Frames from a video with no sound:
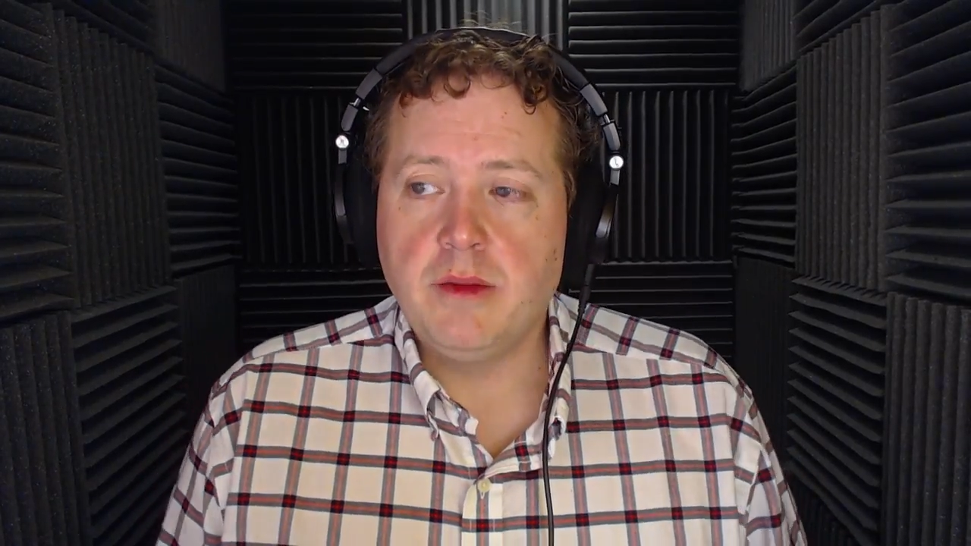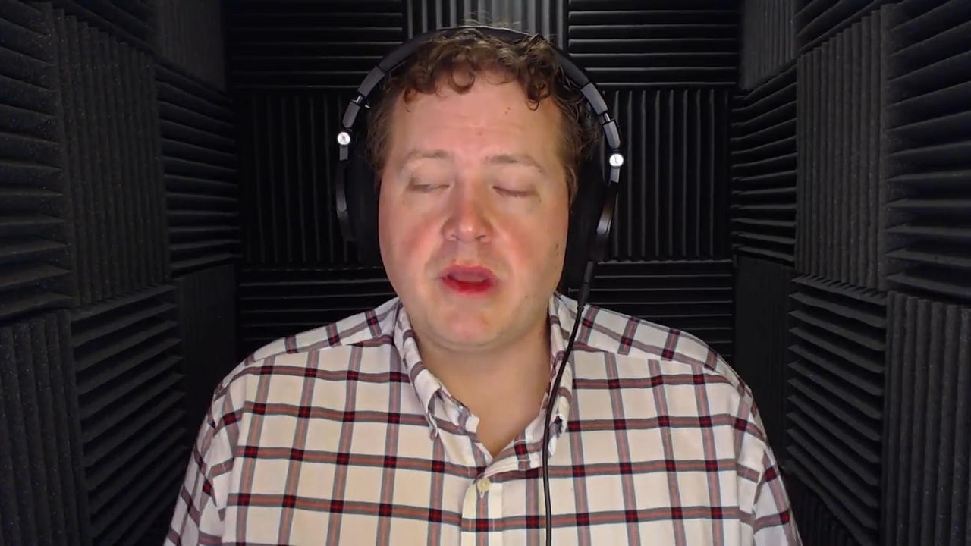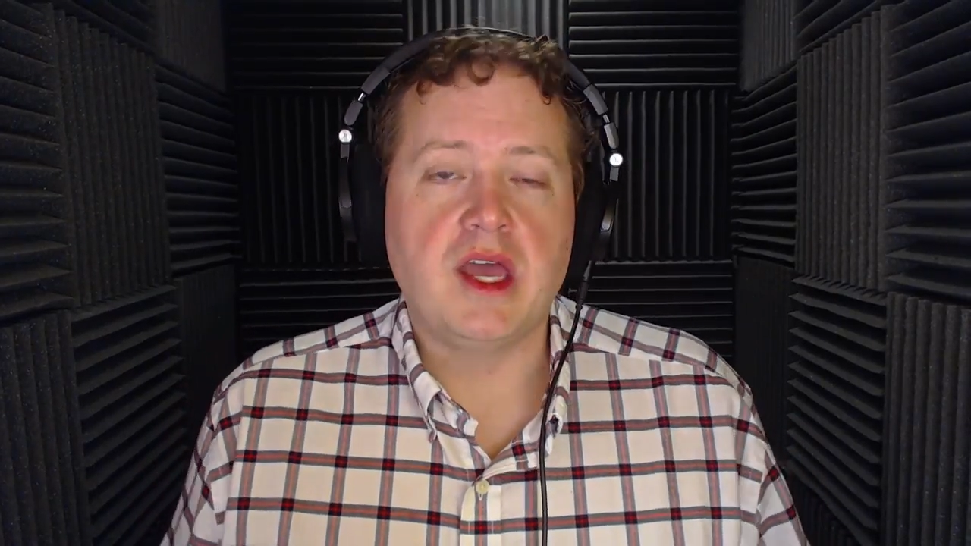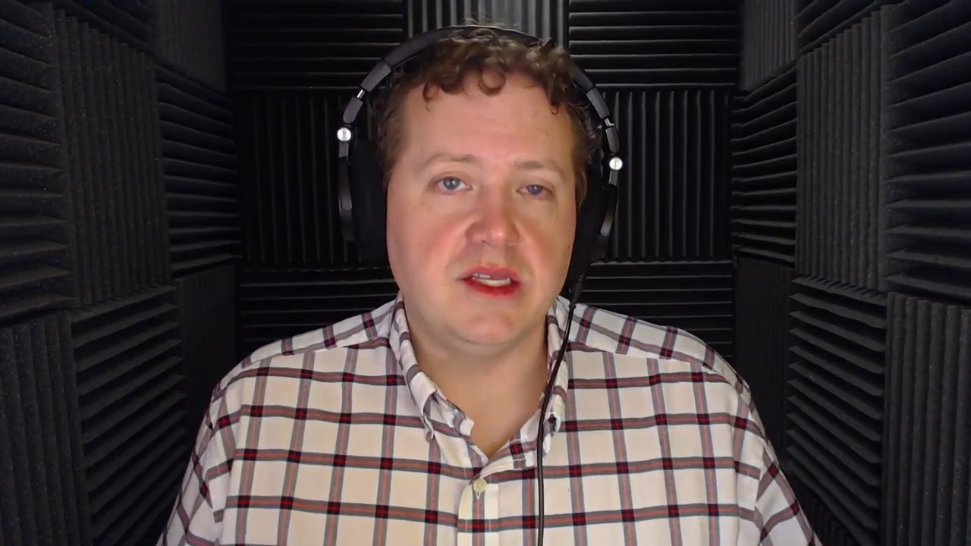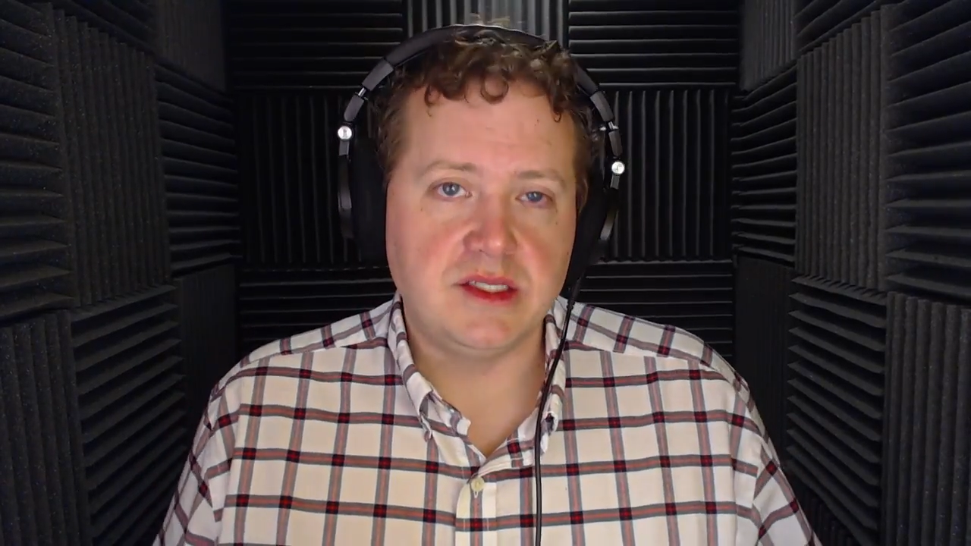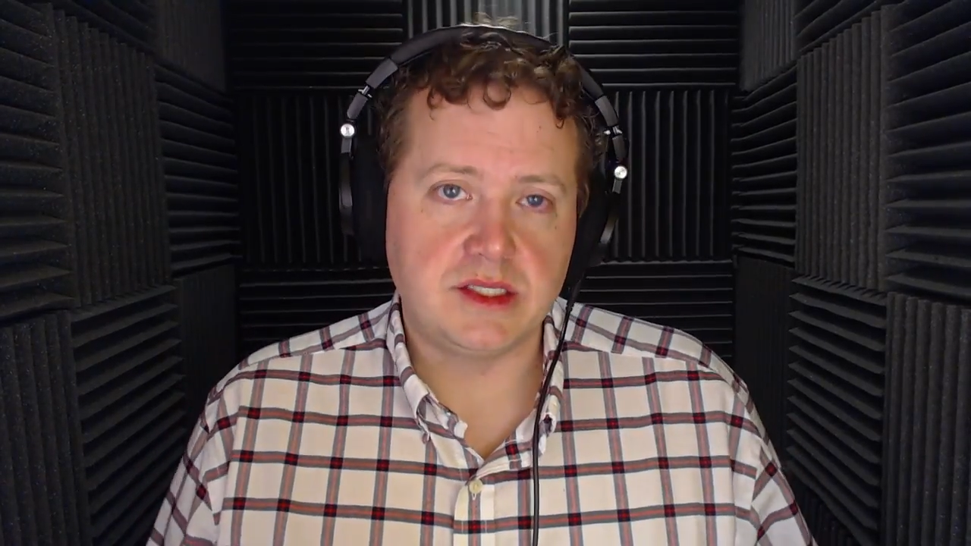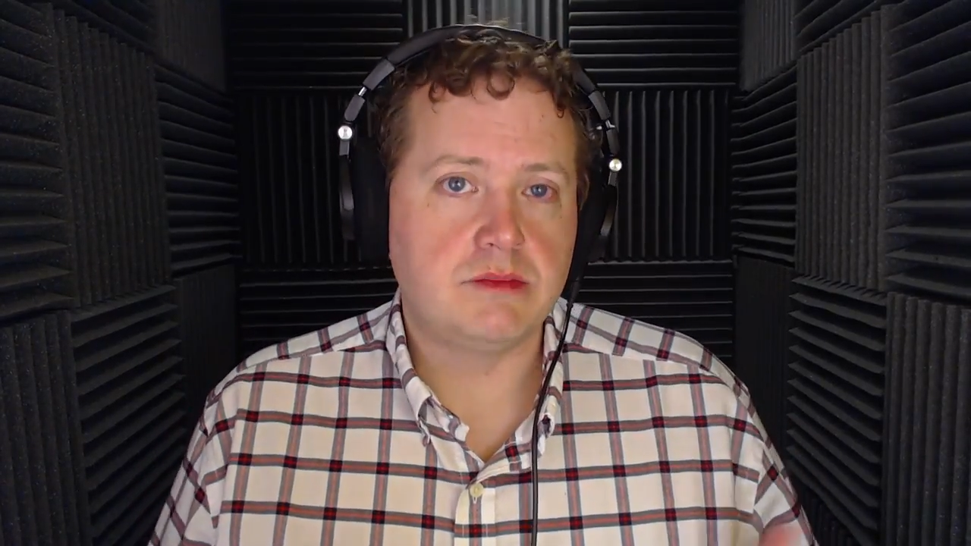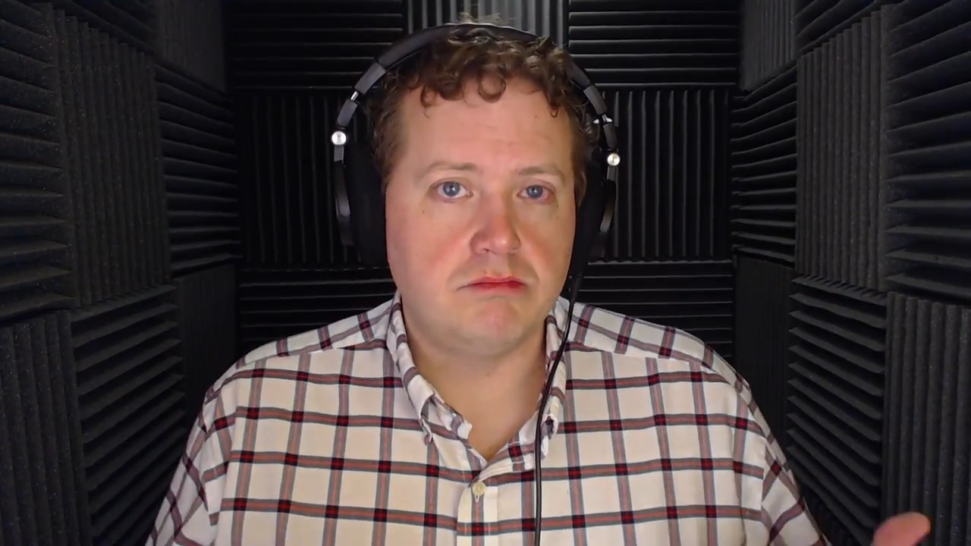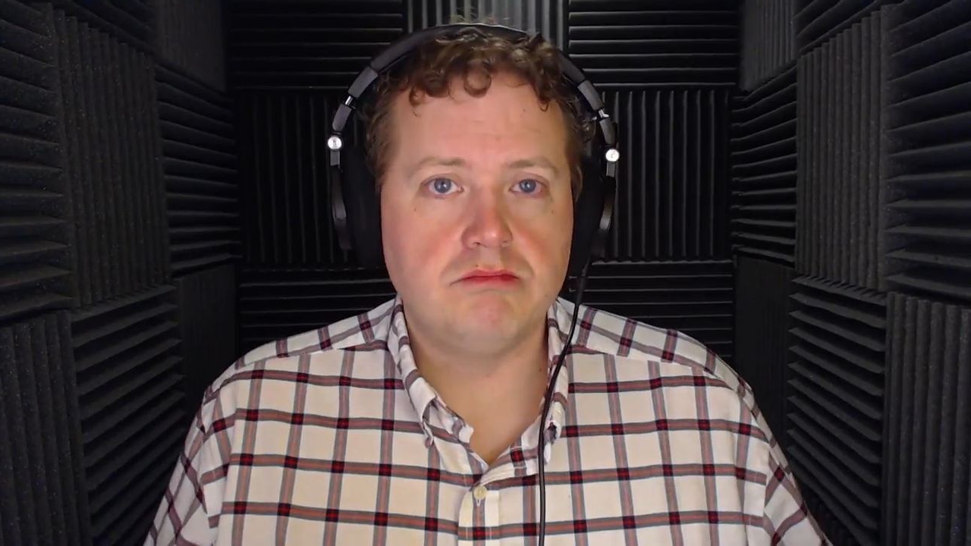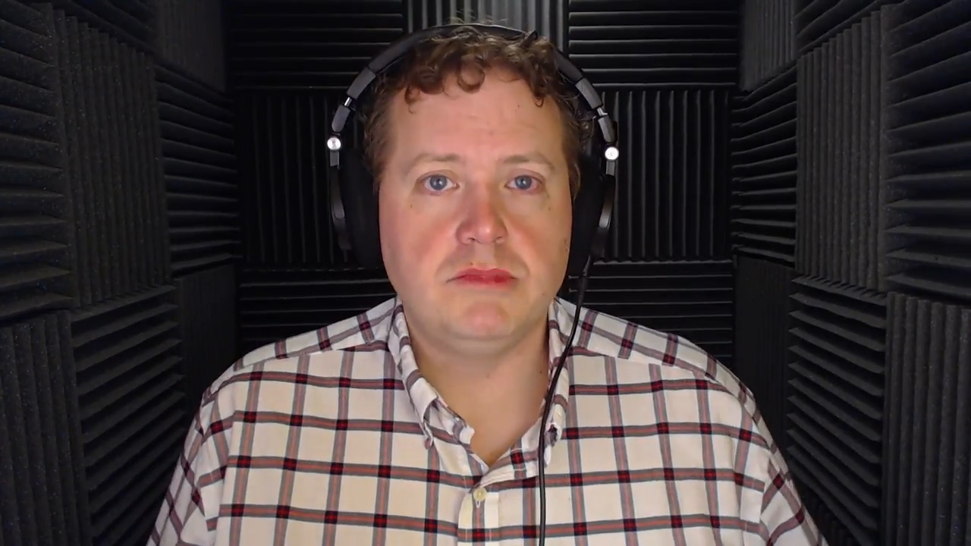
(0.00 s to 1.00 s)
because
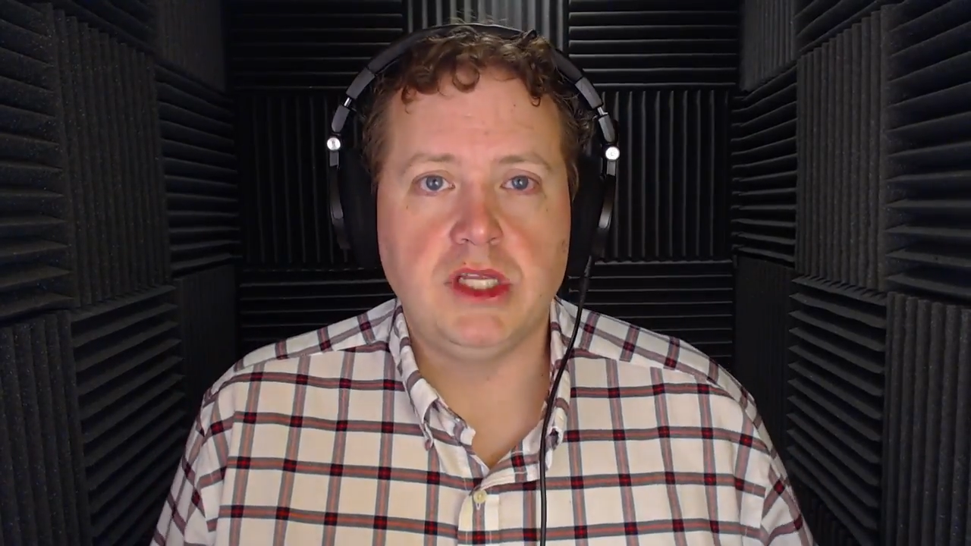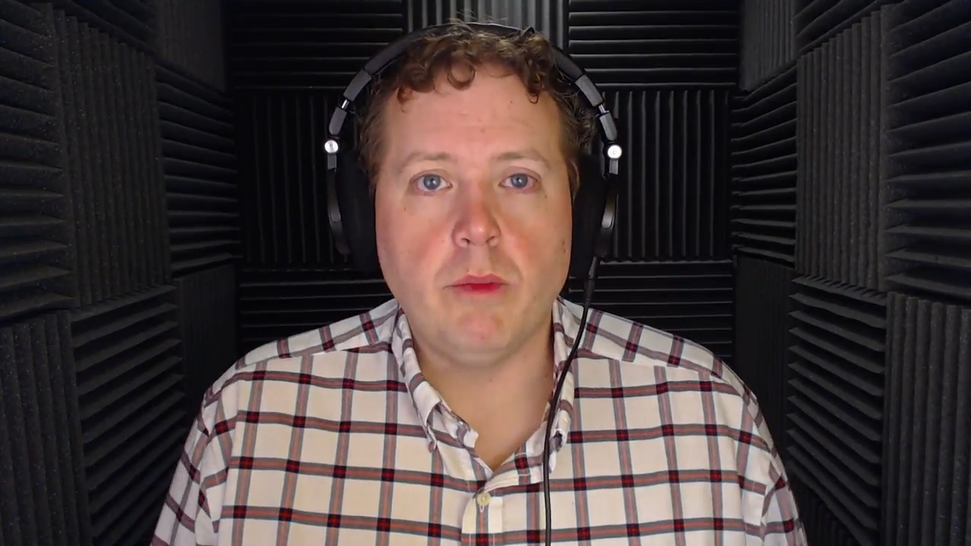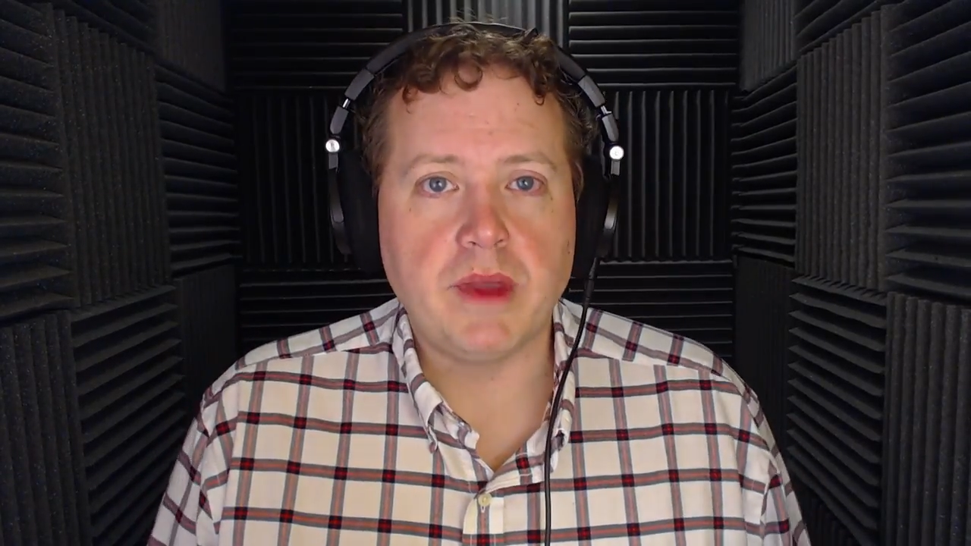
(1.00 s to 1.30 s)
you know